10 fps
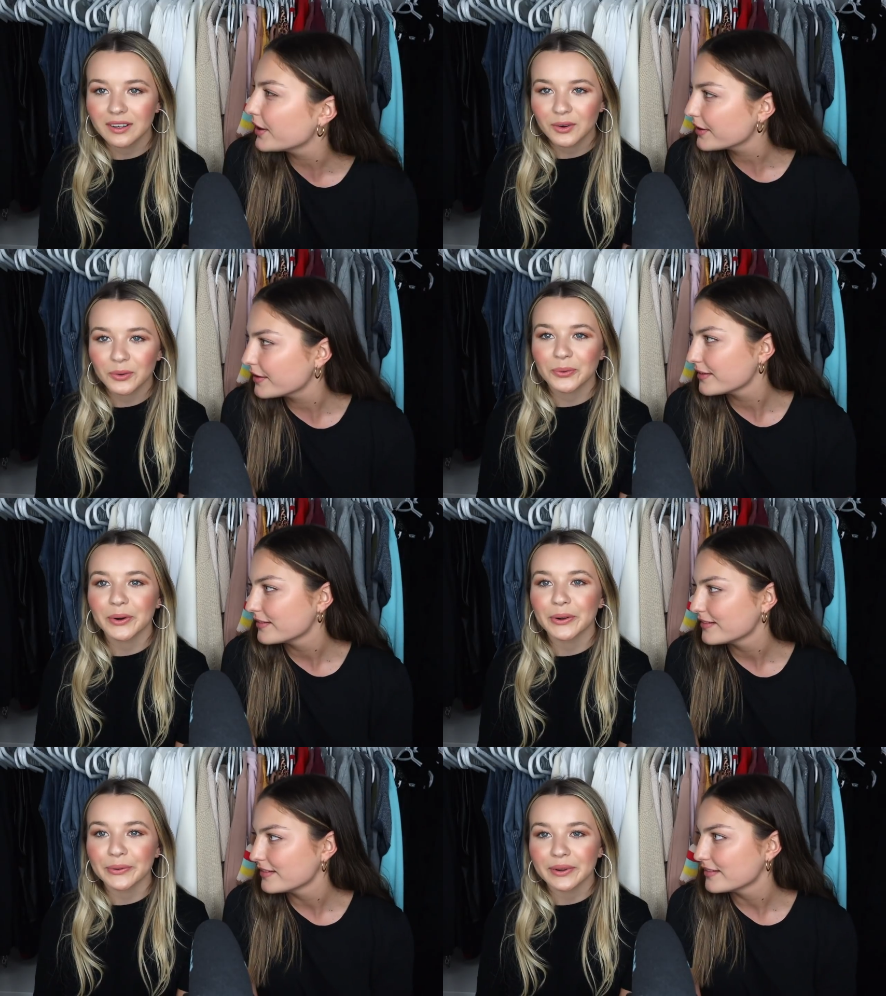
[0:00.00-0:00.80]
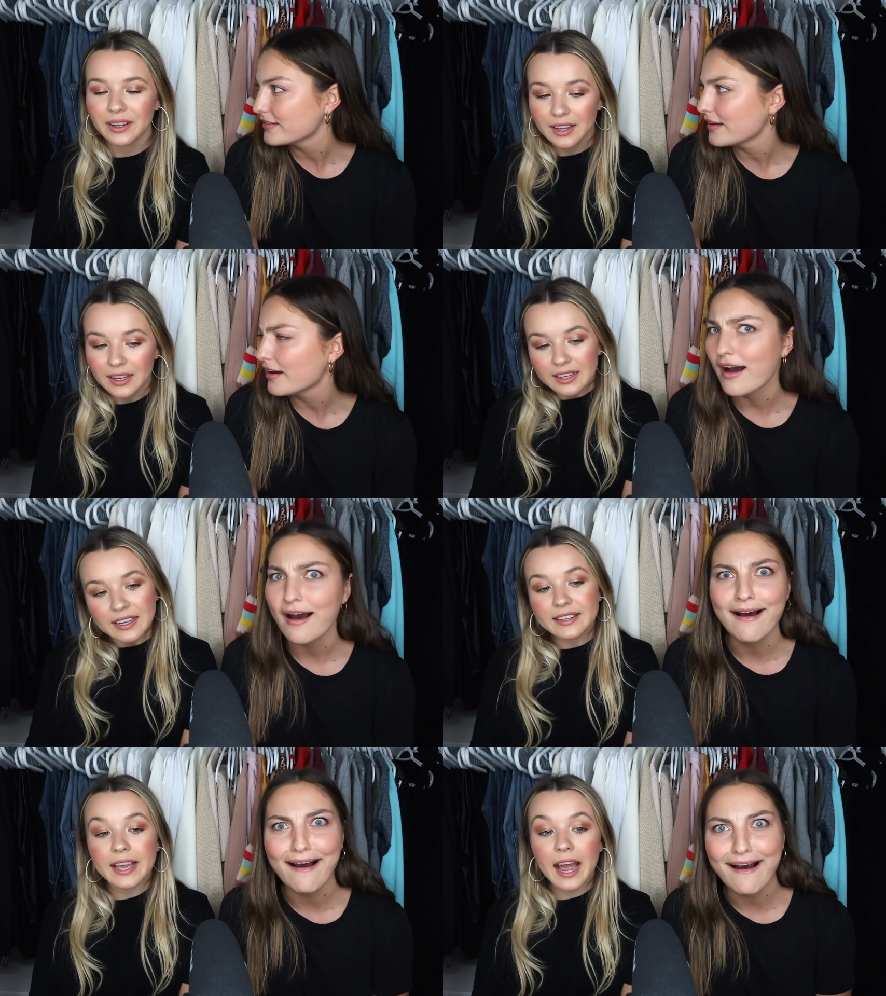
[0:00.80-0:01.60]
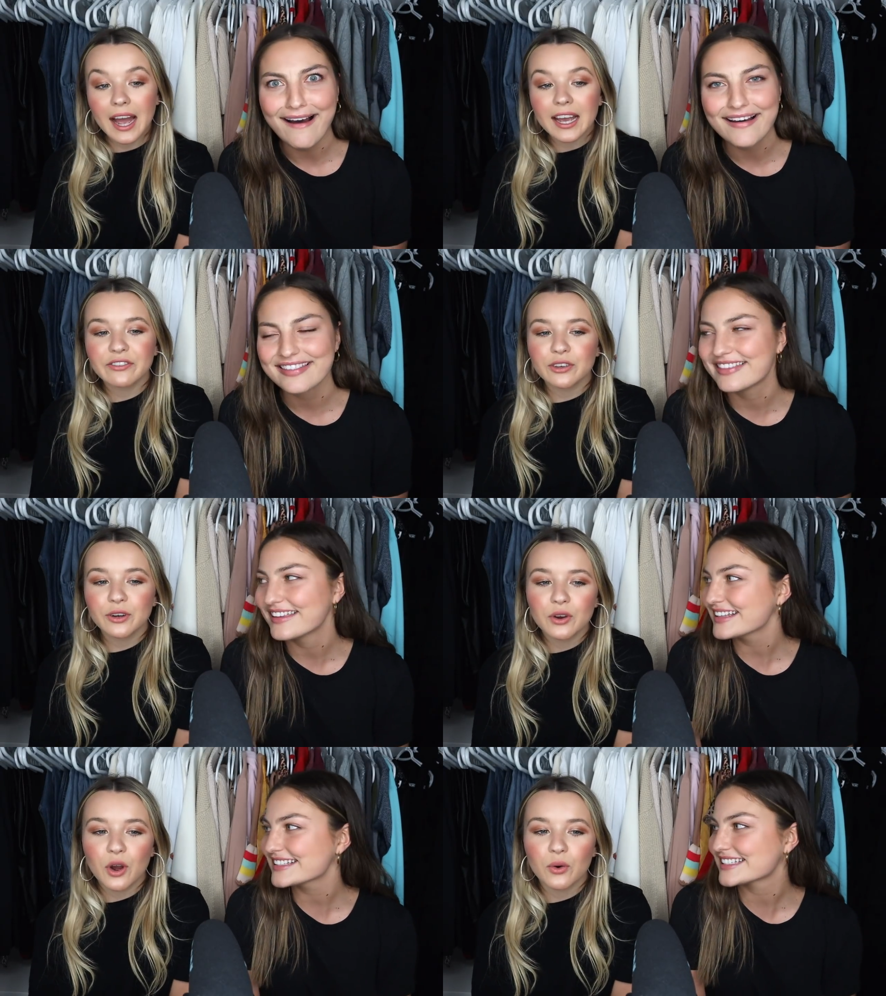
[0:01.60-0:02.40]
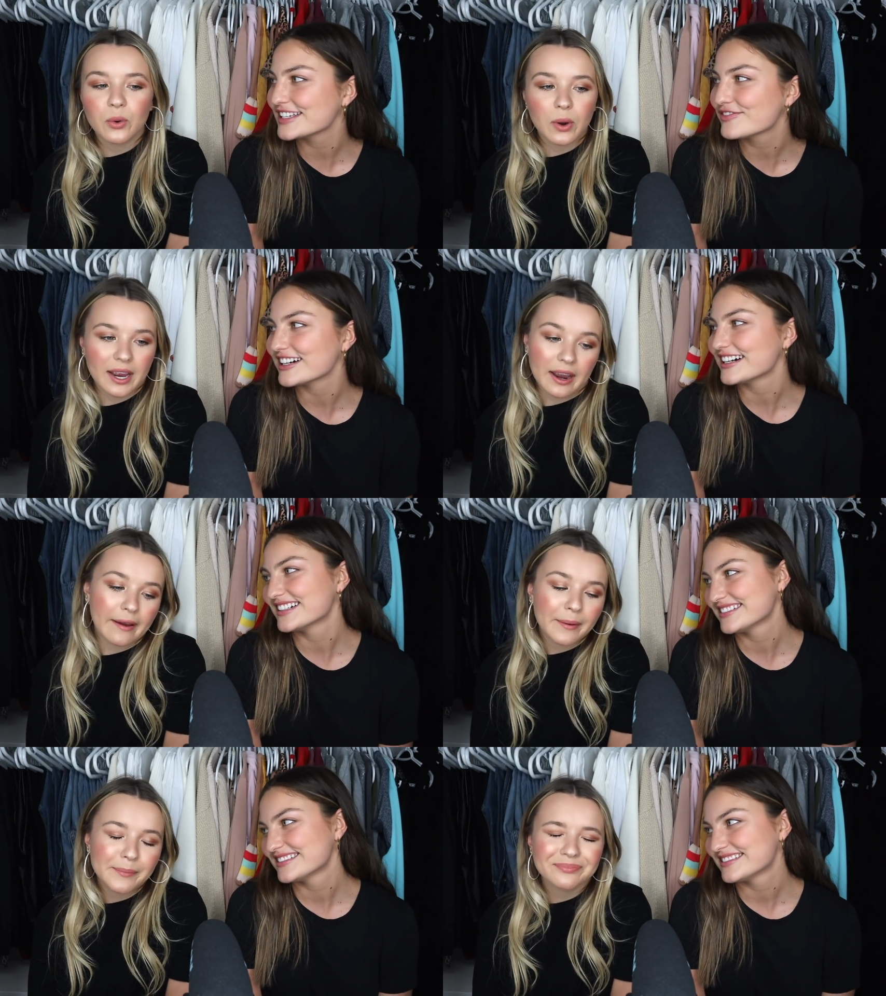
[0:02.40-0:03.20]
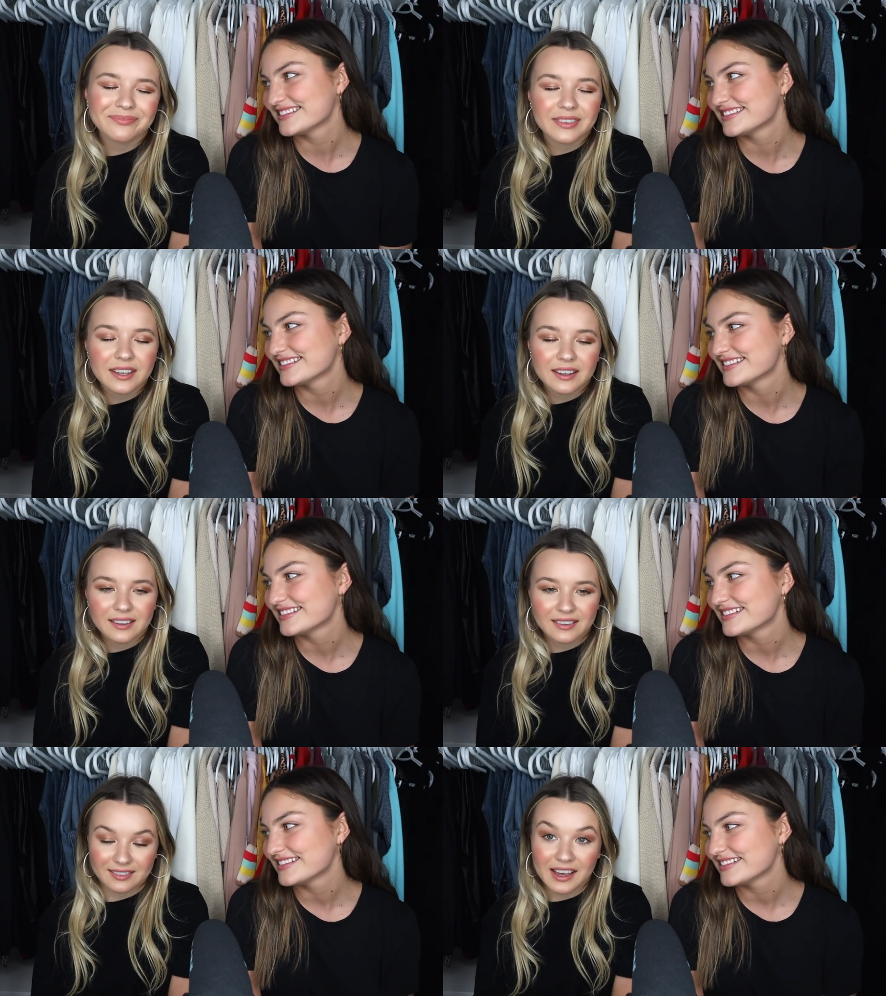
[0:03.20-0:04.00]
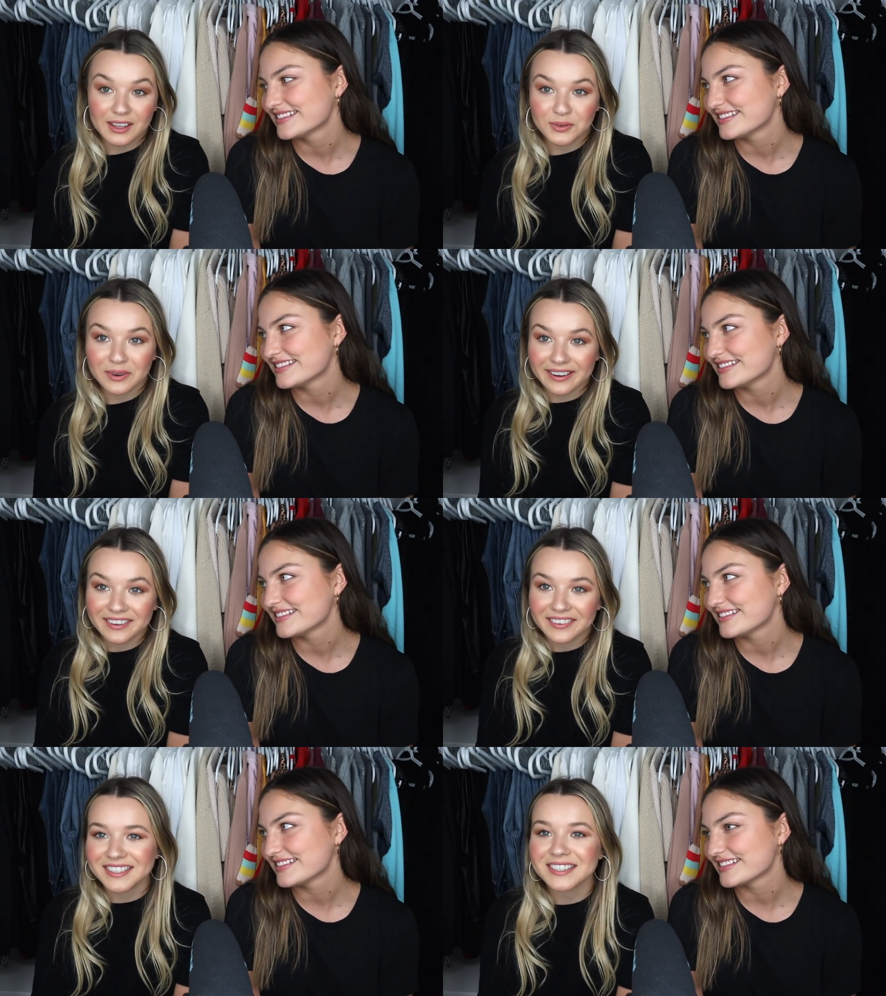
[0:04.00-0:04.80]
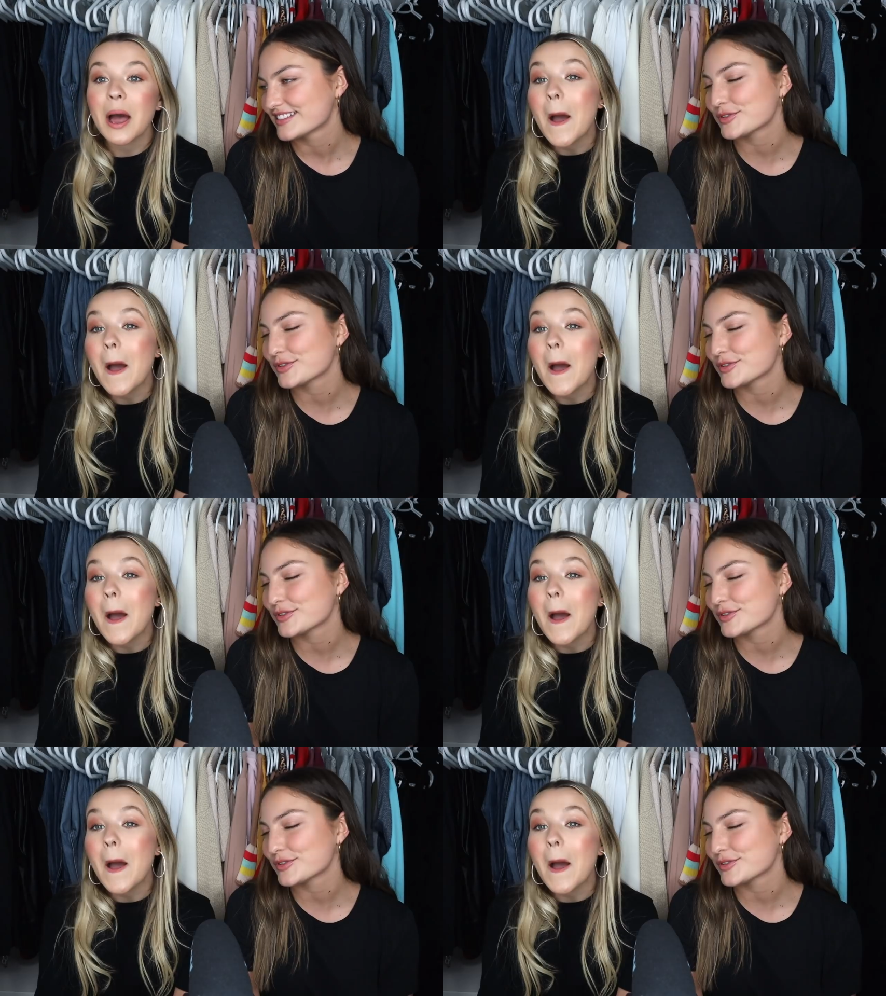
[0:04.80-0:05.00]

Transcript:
Speaker 1: are? Rude. Yeah, if you this don't know diva. who I am, that's ridiculous.